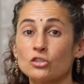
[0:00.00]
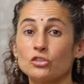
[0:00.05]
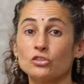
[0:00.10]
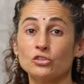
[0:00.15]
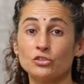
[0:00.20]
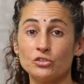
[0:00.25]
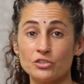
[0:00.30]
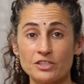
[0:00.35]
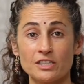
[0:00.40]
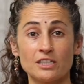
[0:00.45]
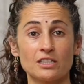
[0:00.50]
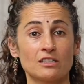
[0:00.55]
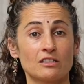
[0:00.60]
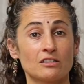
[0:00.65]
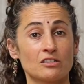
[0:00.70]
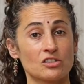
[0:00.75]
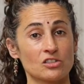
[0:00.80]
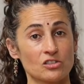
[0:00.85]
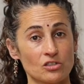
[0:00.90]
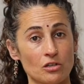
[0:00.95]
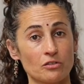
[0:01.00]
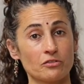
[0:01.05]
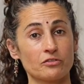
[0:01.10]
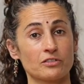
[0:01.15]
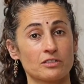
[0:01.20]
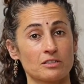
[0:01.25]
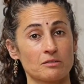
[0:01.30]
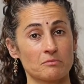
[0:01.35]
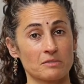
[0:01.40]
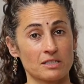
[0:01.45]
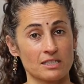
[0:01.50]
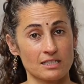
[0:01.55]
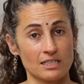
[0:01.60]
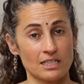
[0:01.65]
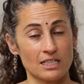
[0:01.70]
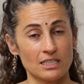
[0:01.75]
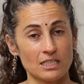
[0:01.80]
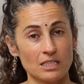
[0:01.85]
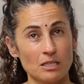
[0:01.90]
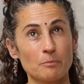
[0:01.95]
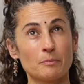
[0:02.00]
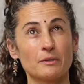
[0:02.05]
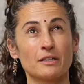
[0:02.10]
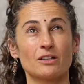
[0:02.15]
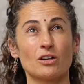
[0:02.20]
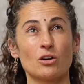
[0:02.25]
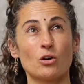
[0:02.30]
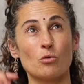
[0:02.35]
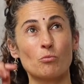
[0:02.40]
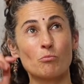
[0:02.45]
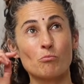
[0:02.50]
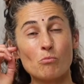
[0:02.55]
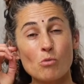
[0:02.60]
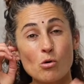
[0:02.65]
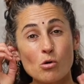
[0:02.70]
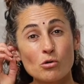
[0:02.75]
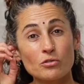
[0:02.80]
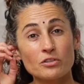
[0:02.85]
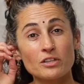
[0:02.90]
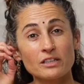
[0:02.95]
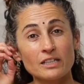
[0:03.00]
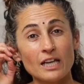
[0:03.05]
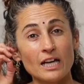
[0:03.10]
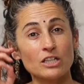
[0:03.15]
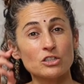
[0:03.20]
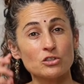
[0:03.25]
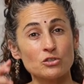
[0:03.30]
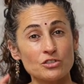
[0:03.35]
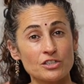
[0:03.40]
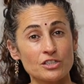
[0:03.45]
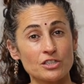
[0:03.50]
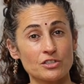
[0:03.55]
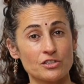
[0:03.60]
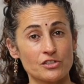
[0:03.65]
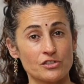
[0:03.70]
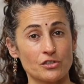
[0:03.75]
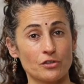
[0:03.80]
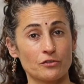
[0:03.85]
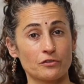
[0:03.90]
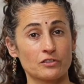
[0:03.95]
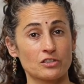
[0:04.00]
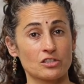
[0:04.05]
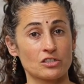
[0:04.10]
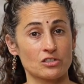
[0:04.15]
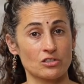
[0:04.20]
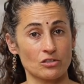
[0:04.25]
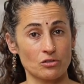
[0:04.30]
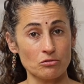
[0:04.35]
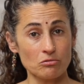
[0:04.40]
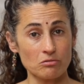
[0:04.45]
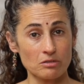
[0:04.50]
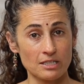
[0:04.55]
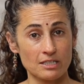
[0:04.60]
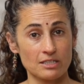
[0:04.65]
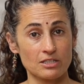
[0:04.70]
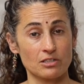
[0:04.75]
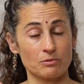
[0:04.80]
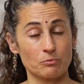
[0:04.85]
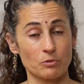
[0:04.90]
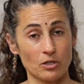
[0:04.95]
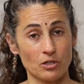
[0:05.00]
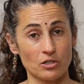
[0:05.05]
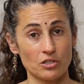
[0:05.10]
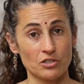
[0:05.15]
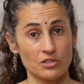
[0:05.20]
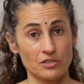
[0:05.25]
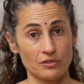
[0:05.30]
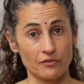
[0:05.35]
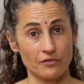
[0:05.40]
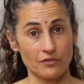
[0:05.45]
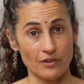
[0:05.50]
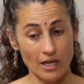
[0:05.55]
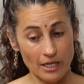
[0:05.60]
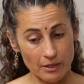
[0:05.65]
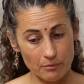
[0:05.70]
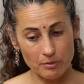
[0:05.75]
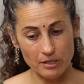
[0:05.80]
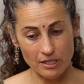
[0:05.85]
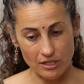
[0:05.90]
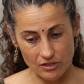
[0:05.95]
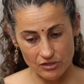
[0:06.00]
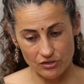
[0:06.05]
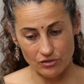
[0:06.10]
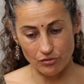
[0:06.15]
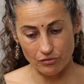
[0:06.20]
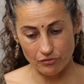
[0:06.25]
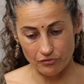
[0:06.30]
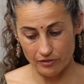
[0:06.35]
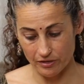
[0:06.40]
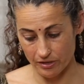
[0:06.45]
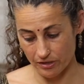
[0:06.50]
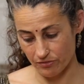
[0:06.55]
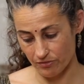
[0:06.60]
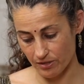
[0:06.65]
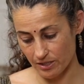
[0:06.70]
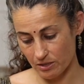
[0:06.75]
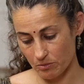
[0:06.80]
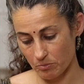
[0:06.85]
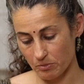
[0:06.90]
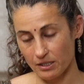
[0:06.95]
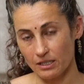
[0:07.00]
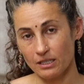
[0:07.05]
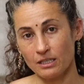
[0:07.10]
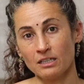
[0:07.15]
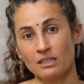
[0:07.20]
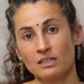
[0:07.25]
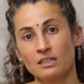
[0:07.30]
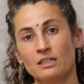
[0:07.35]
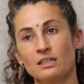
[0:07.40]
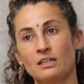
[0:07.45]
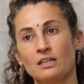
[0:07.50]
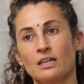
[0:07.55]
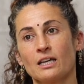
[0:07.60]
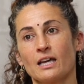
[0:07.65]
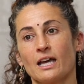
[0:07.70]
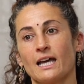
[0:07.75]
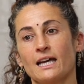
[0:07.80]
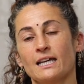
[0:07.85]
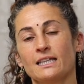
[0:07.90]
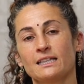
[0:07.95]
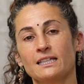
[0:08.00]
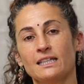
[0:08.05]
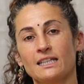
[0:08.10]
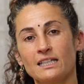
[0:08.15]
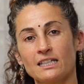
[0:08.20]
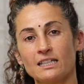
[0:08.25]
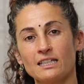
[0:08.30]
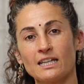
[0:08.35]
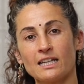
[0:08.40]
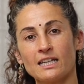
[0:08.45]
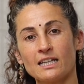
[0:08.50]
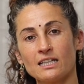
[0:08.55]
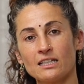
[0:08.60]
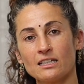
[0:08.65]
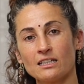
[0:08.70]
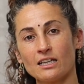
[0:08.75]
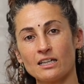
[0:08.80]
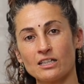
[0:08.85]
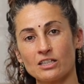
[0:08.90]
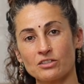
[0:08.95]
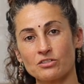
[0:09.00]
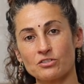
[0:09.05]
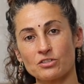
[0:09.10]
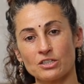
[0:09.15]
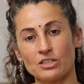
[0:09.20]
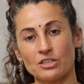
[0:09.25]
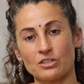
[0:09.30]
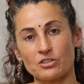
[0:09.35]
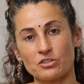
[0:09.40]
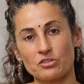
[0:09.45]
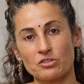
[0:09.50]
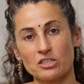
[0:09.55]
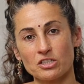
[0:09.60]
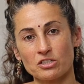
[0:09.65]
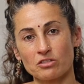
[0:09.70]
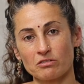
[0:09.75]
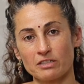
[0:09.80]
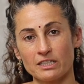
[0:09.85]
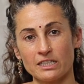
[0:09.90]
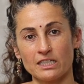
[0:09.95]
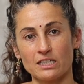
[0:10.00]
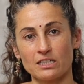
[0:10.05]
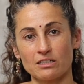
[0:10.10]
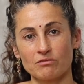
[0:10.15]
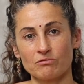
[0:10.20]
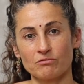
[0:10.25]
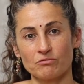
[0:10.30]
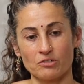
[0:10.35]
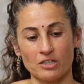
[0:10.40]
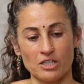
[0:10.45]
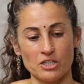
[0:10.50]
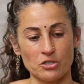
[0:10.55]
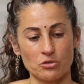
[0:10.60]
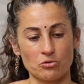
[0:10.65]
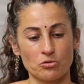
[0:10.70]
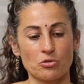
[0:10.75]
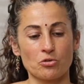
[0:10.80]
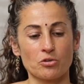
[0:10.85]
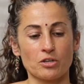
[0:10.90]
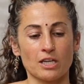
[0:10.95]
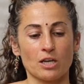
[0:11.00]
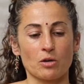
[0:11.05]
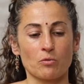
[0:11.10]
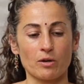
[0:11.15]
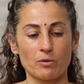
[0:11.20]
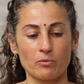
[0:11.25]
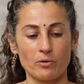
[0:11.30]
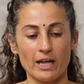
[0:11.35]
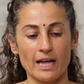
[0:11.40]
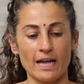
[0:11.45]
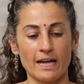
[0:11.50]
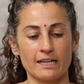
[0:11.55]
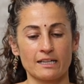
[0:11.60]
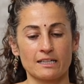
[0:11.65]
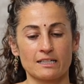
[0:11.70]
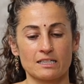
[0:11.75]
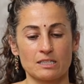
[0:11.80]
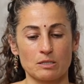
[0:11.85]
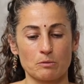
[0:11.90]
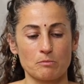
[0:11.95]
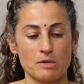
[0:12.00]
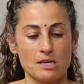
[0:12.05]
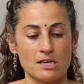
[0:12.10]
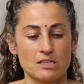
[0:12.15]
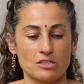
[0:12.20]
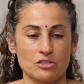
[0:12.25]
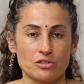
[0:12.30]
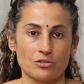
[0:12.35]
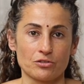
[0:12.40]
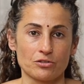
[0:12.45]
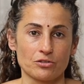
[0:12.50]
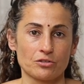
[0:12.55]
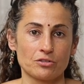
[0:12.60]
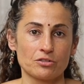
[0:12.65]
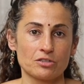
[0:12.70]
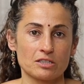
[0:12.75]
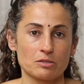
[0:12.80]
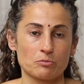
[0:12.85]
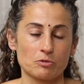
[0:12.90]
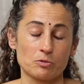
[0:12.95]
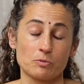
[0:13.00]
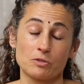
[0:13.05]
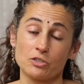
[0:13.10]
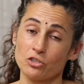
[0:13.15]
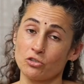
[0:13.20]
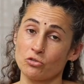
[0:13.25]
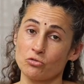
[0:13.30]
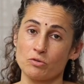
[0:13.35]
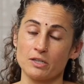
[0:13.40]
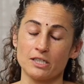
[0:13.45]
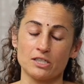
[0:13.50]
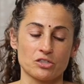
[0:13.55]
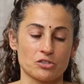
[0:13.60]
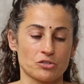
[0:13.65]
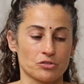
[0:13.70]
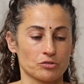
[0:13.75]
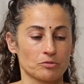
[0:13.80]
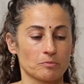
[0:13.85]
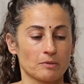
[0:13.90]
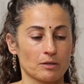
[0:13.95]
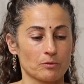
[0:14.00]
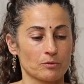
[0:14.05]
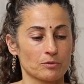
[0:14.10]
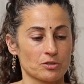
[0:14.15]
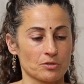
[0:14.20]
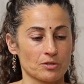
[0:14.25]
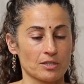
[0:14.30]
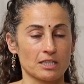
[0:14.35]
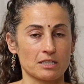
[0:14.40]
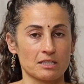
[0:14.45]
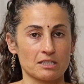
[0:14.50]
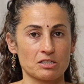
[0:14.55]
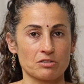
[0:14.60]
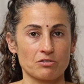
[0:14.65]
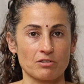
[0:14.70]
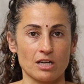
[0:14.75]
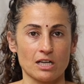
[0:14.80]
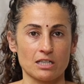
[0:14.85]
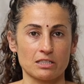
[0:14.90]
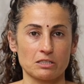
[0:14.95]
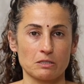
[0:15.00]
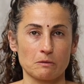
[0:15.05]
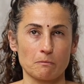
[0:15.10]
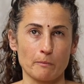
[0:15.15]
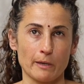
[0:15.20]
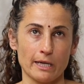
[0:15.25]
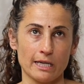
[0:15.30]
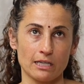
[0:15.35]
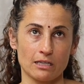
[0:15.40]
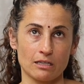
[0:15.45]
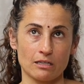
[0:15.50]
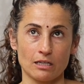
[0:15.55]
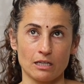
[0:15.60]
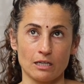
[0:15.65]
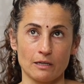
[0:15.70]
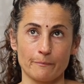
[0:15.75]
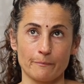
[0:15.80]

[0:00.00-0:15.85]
Using soft masala, but more than that, using a soft salt. So that we're going to use a fine pink salt for this recipe. And then in a traditional Indian regional cooking, when we're adding tomatoes, which we don't always do, but we're doing in this regard to make